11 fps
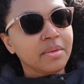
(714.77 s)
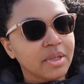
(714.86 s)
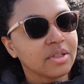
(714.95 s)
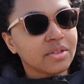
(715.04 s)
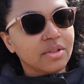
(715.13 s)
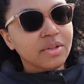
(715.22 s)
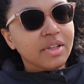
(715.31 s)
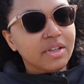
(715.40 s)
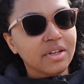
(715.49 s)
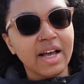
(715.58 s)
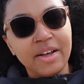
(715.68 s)
Because
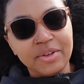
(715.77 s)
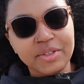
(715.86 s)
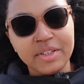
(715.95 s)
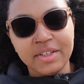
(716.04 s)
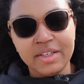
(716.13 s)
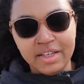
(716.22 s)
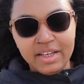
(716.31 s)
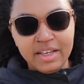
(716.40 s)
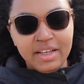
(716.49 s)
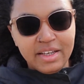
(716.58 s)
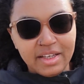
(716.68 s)
owning a house
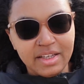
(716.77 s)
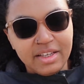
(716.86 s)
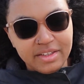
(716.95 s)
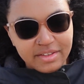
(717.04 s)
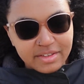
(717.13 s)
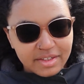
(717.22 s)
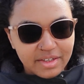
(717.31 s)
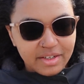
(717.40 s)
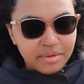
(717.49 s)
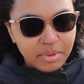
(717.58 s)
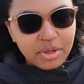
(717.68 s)
is
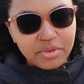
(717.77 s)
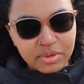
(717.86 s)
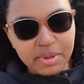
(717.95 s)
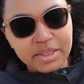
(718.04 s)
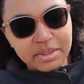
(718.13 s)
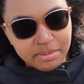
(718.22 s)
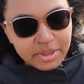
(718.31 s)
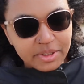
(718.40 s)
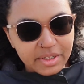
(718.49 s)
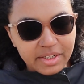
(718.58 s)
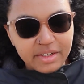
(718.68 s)
a big
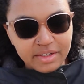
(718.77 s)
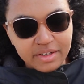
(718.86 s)
responsibility.